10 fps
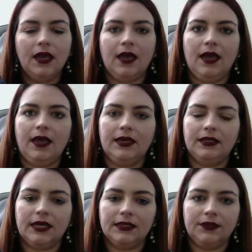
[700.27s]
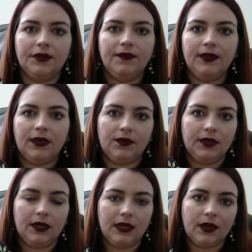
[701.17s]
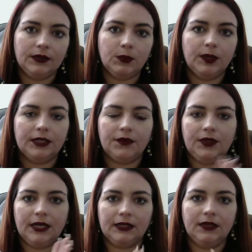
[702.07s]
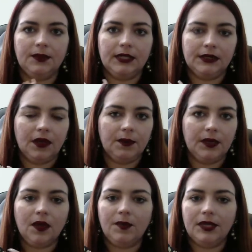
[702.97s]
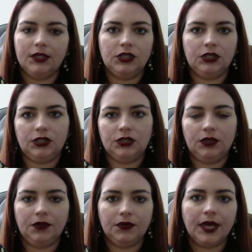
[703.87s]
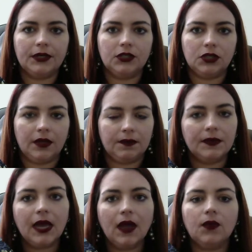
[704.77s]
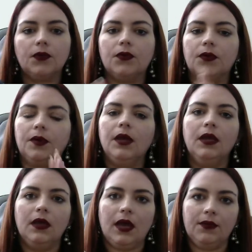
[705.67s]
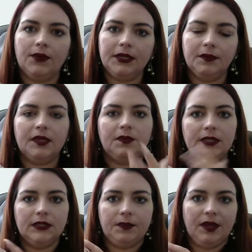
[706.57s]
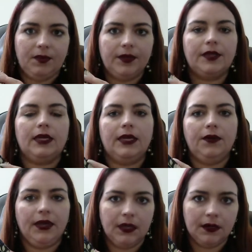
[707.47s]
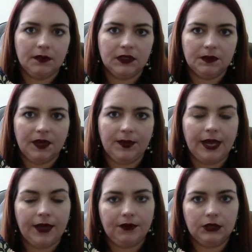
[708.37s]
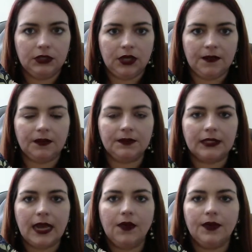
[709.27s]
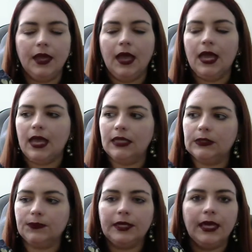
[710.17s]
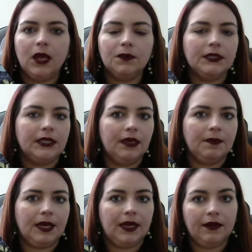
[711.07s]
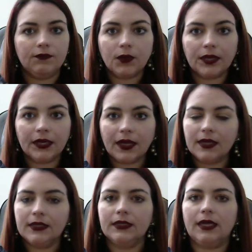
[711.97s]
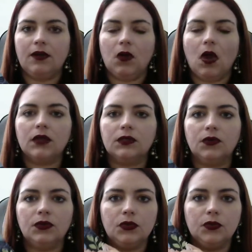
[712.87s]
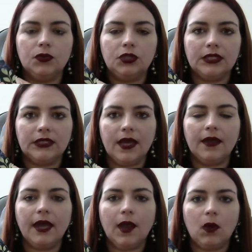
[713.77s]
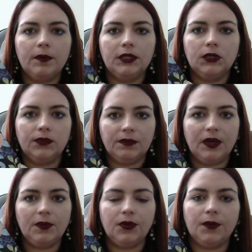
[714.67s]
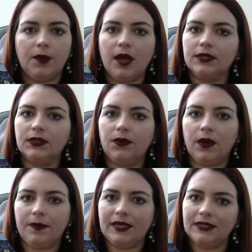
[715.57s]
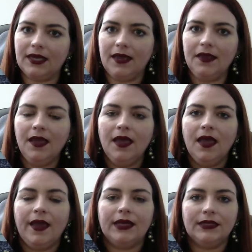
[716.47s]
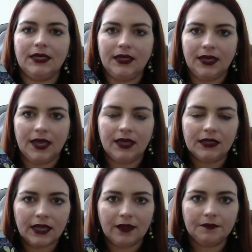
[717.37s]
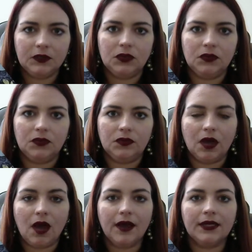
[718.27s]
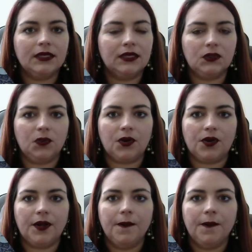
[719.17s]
And as they're giving out the announcements of the activities coming up, I could just, you know, kind of jot them down, or I write them in a piece of paper, and then later I can come to my planner and jot them down. It's really helped to keep my life organized, and also to just kind of help me to remember to pause throughout my day and dedicate time to God and His Word.